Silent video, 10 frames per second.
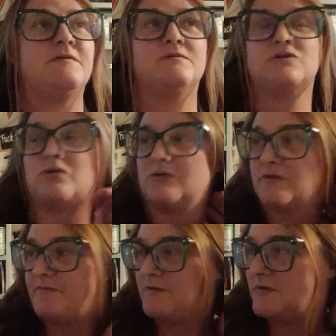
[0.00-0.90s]
it was old
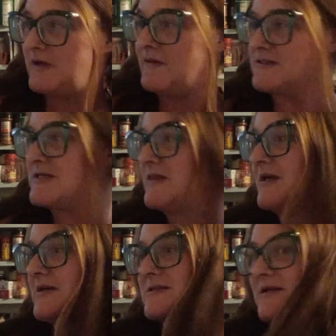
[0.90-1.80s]
food, and that's the
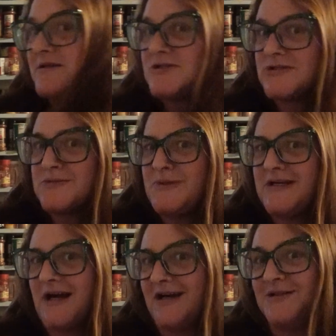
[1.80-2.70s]
thing, it's like, it's just me
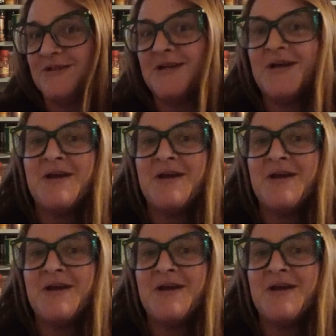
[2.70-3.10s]
and Niall.